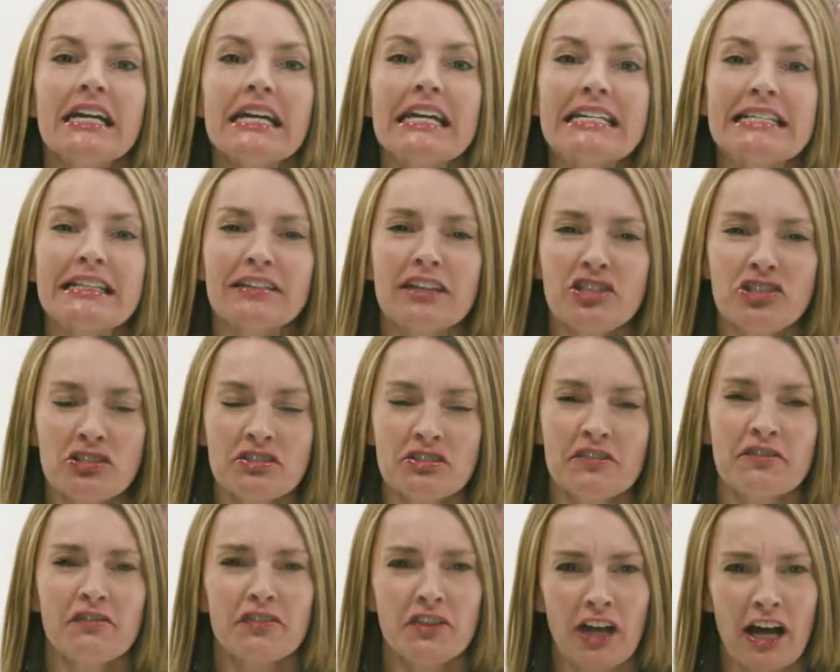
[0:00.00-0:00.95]
In addition to
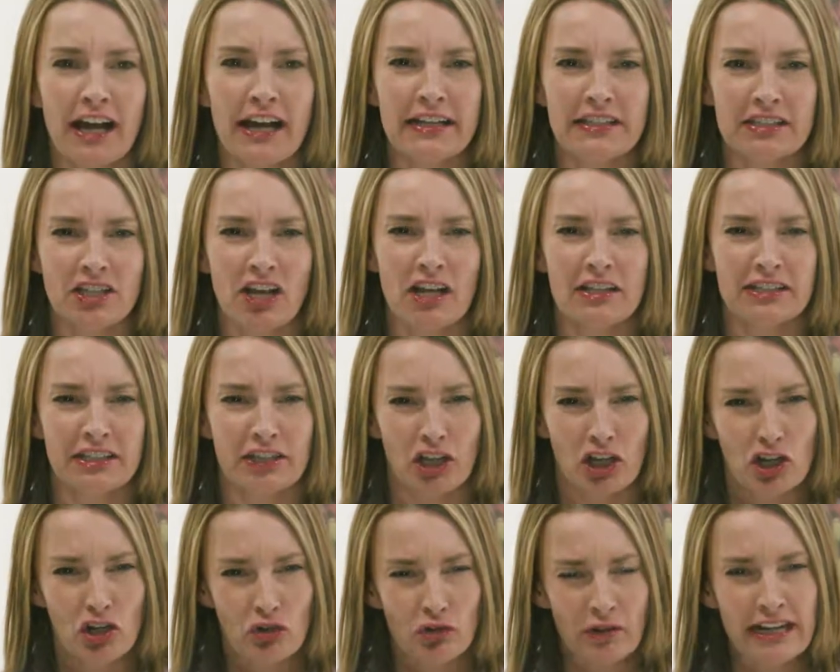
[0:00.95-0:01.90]
flies causing a
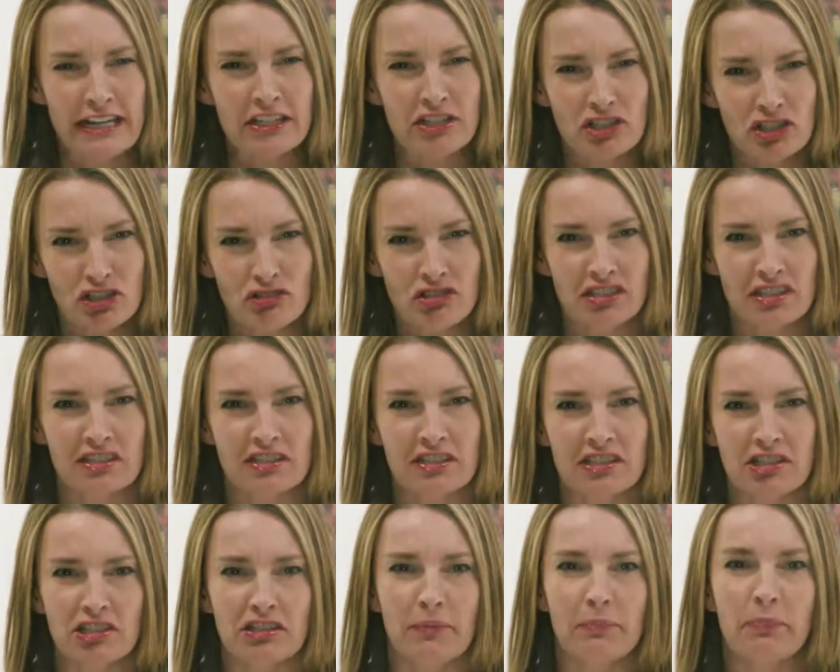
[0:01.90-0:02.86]
great nuisance
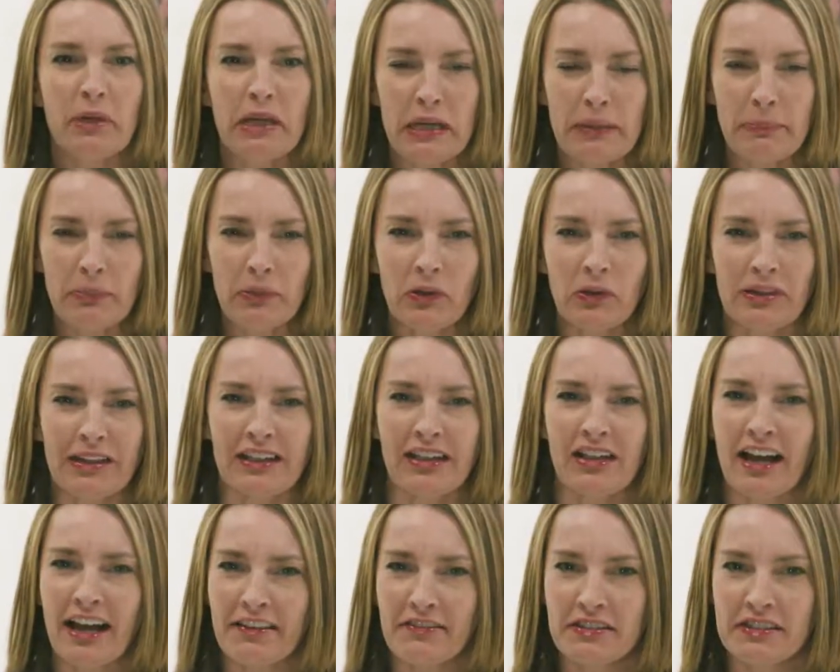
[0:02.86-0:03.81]
to the people and
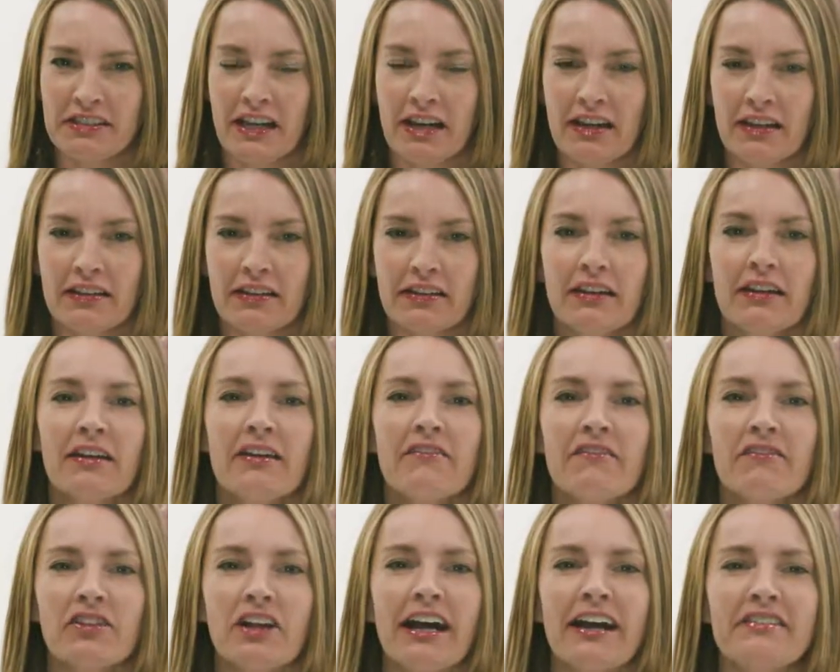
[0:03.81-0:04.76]
livestock,
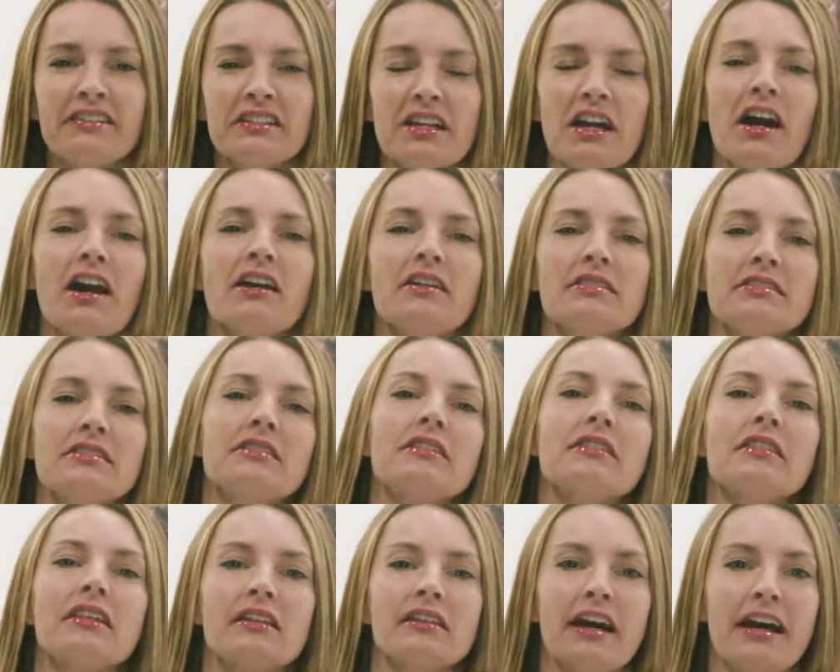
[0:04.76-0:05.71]
flies cost
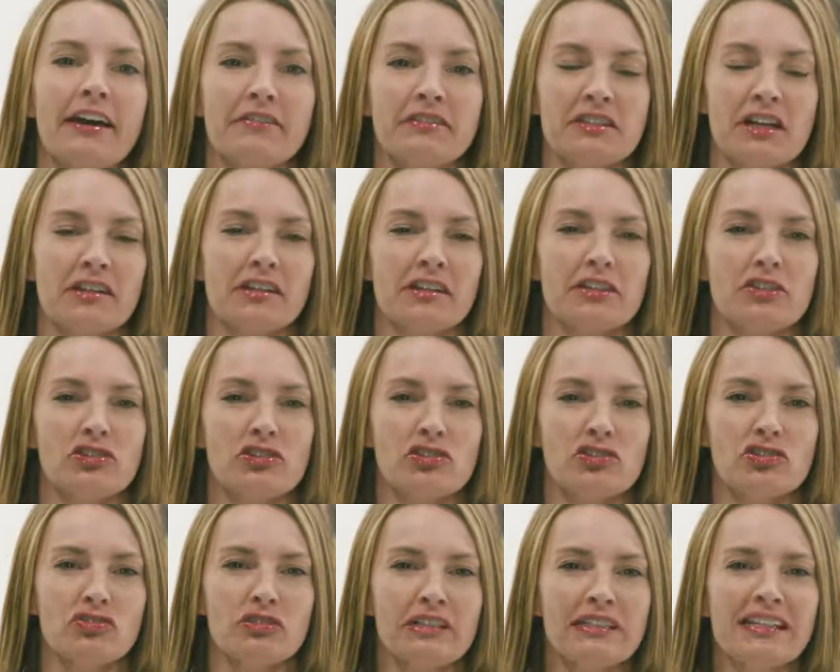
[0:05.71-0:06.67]
the livestock
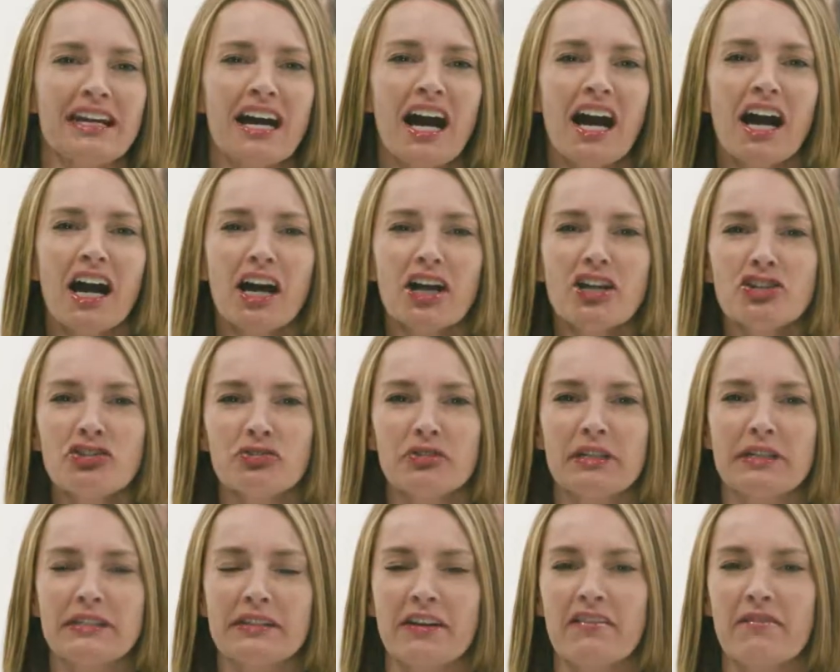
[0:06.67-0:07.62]
industries
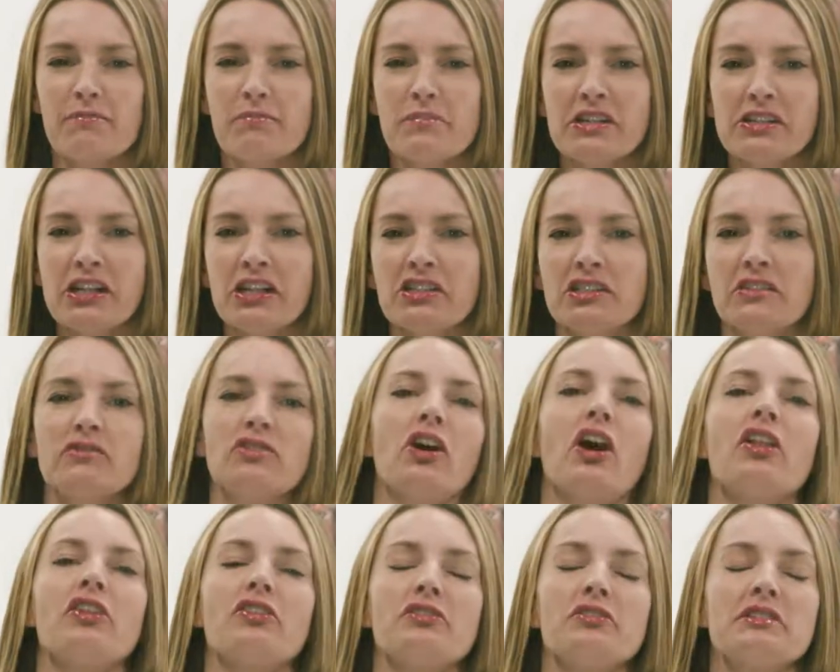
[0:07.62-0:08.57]
hundreds of millions of
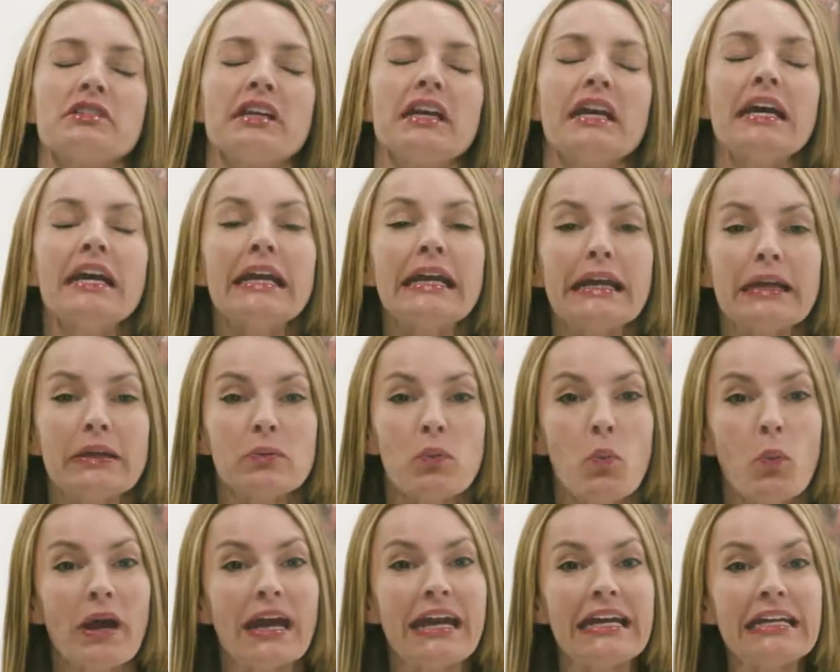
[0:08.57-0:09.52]
dollars in
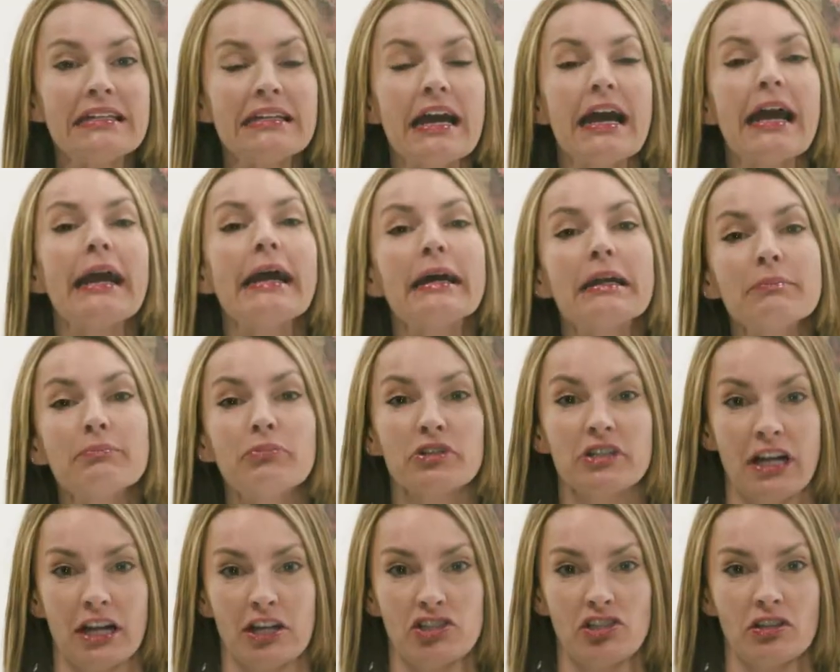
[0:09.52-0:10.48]
weight and
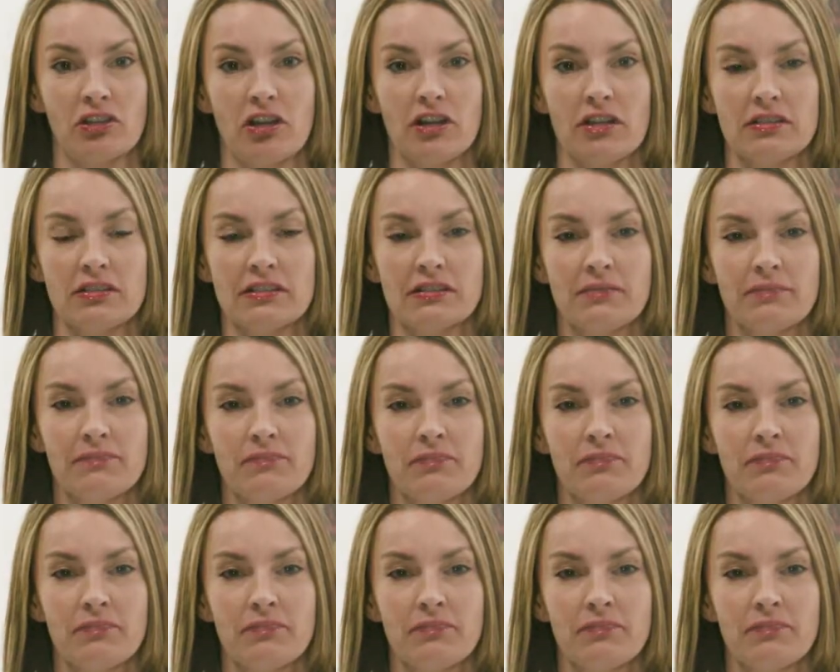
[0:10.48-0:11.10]
production loss.